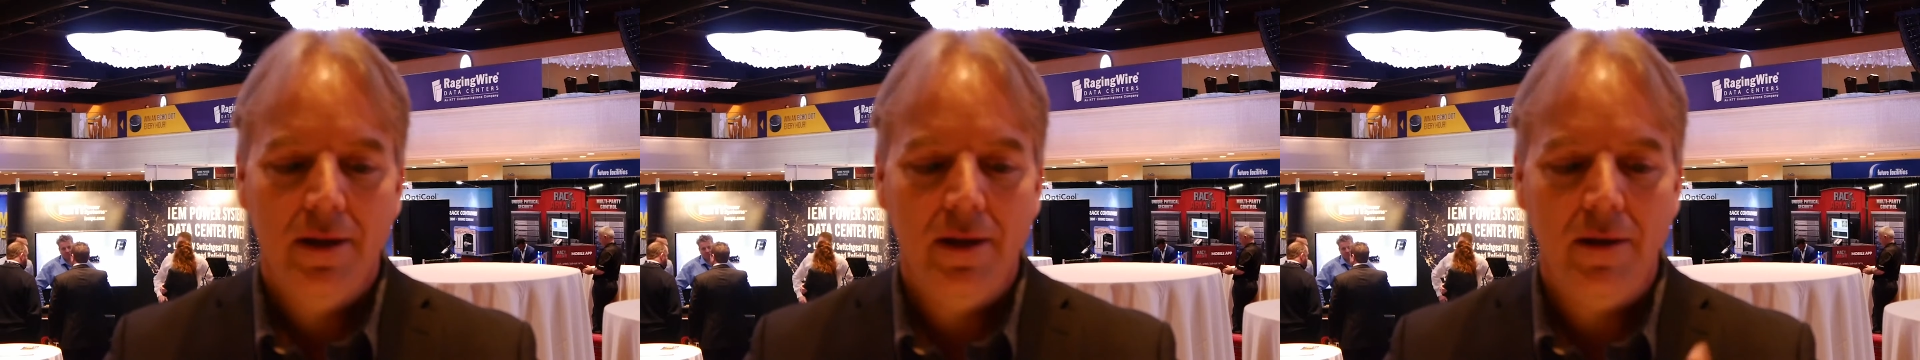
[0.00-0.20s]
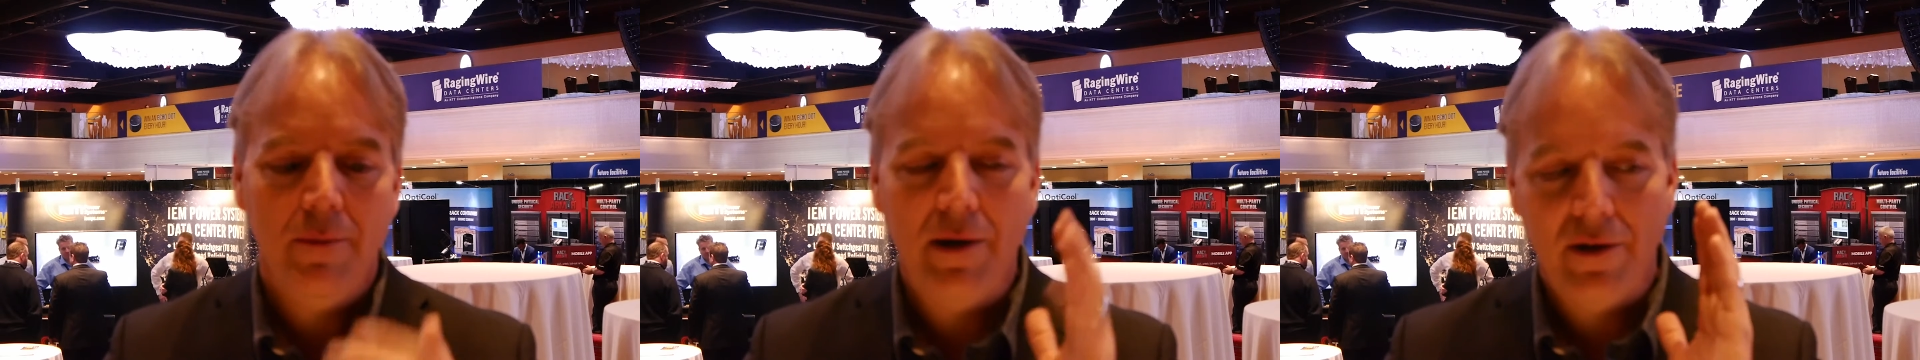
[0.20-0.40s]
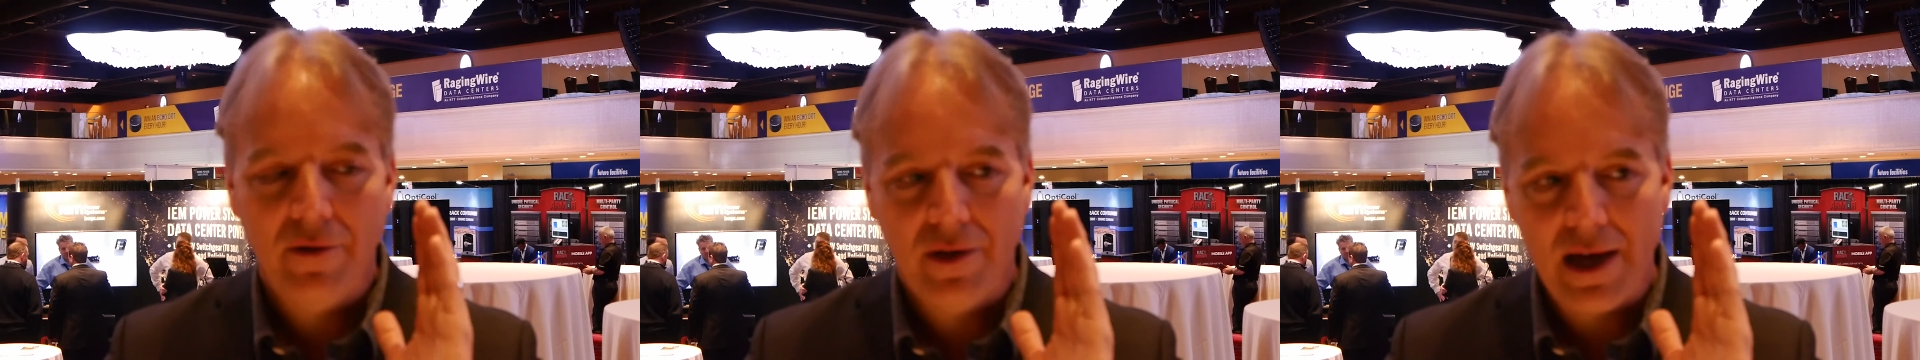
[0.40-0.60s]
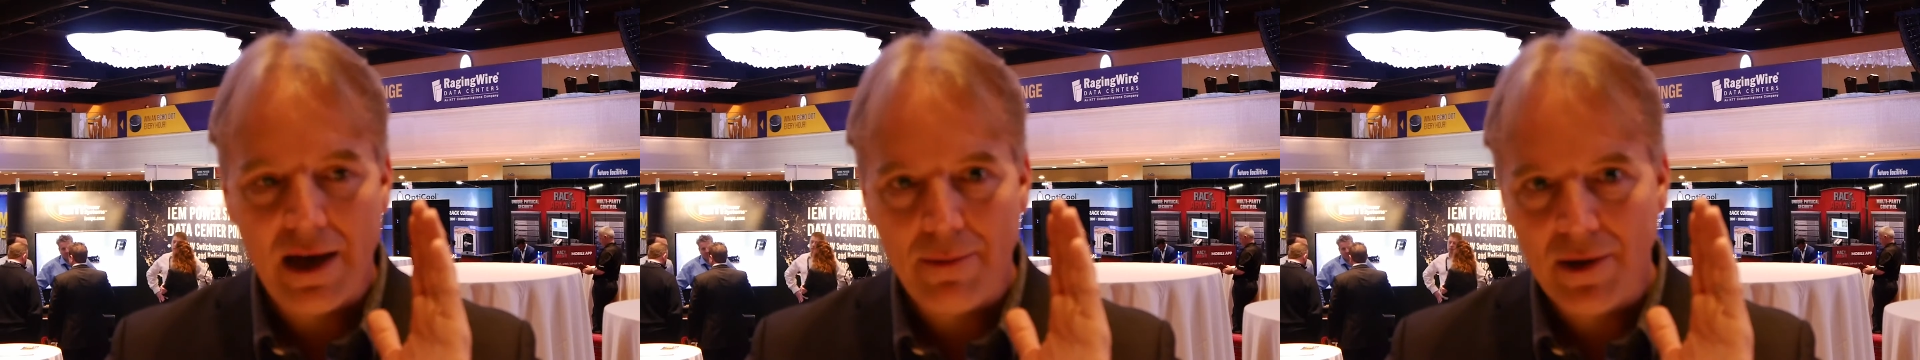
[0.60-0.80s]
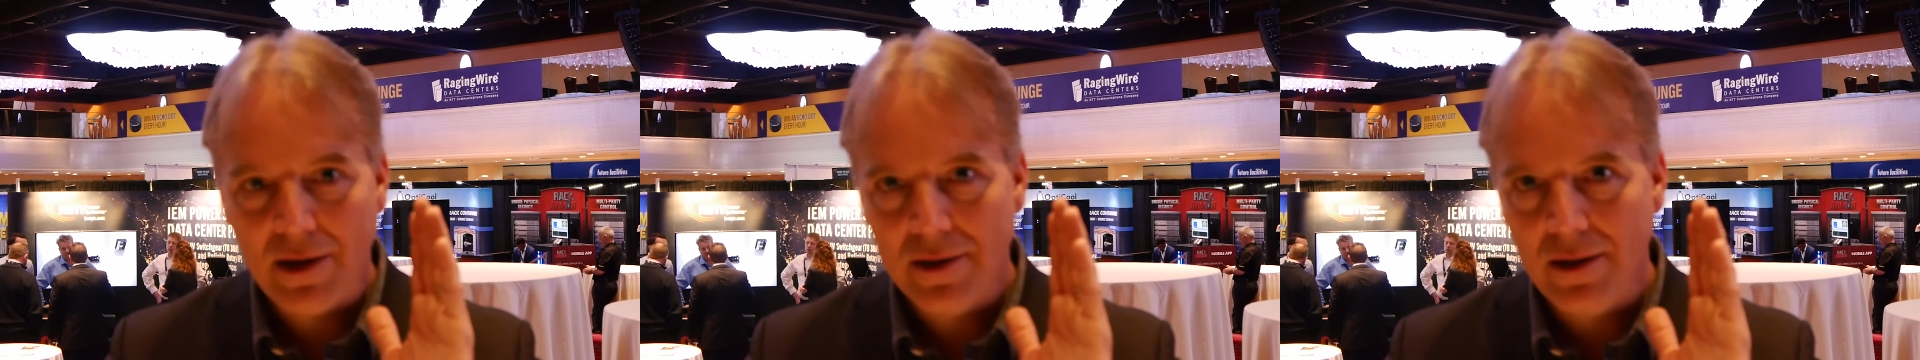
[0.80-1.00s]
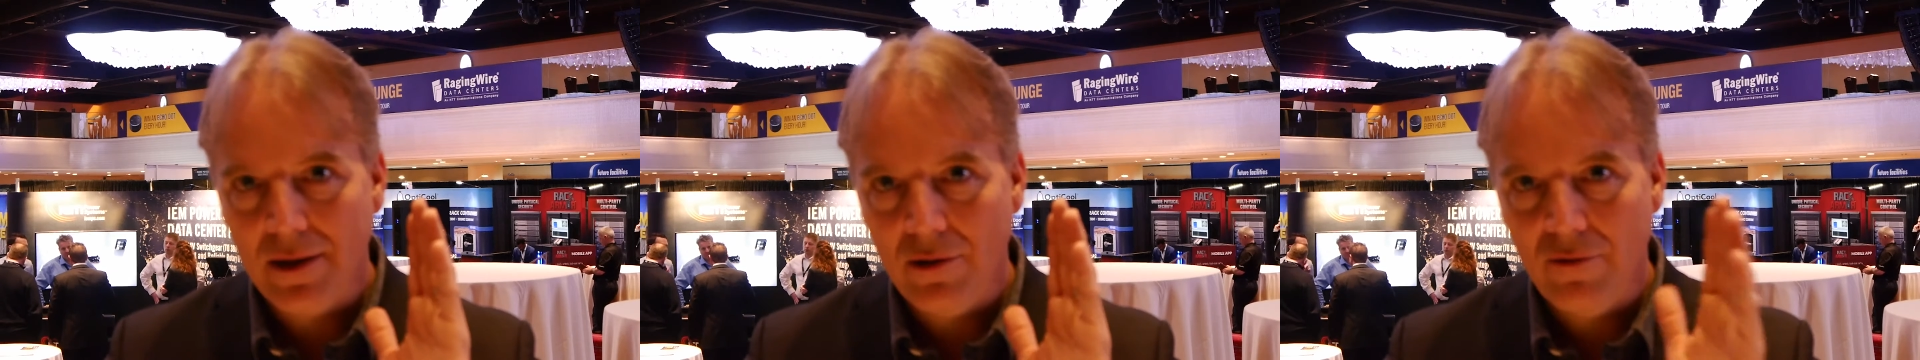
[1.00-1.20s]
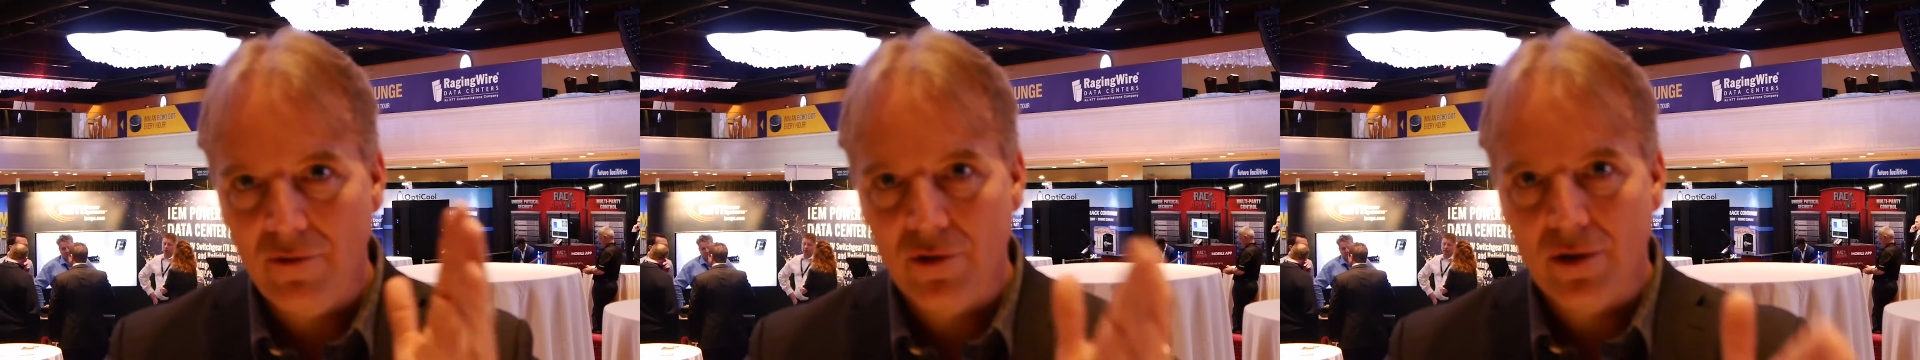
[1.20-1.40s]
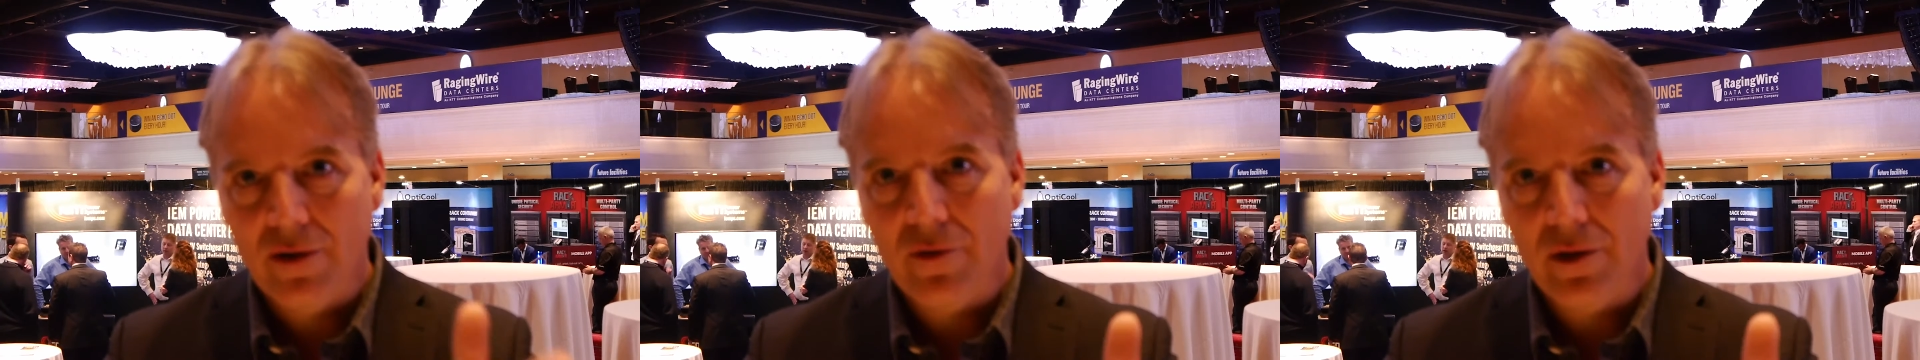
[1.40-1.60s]
The amount of capex that
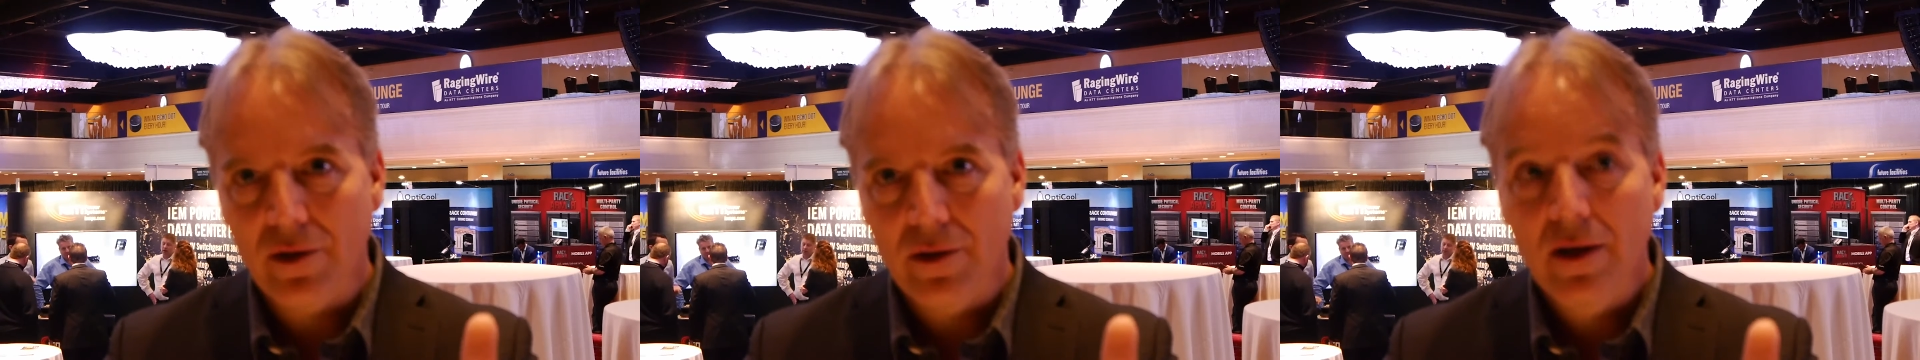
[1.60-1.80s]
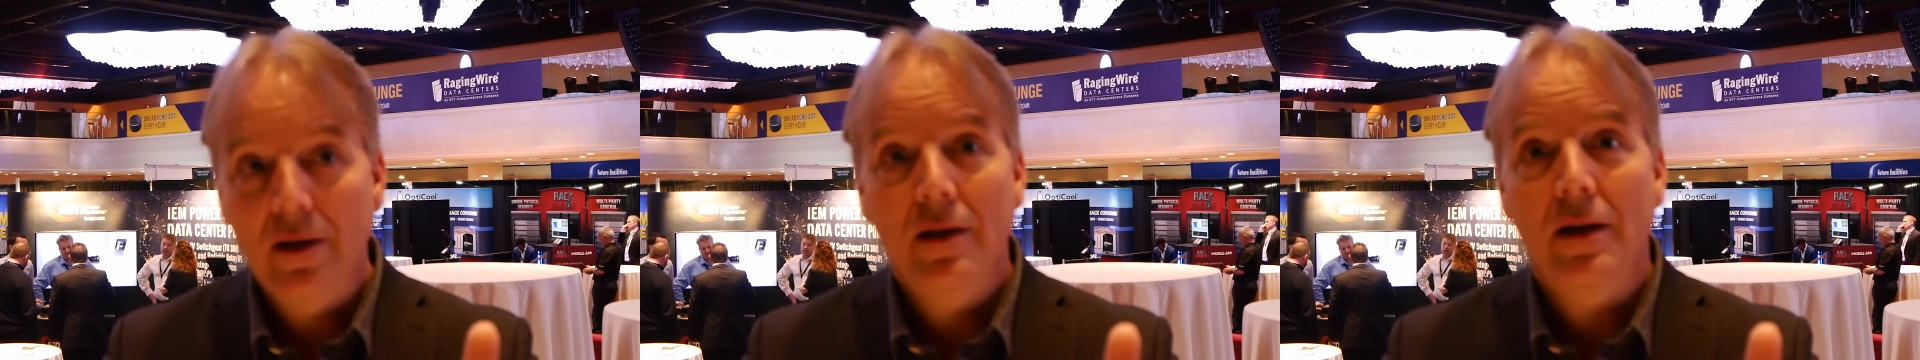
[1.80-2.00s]
you've driven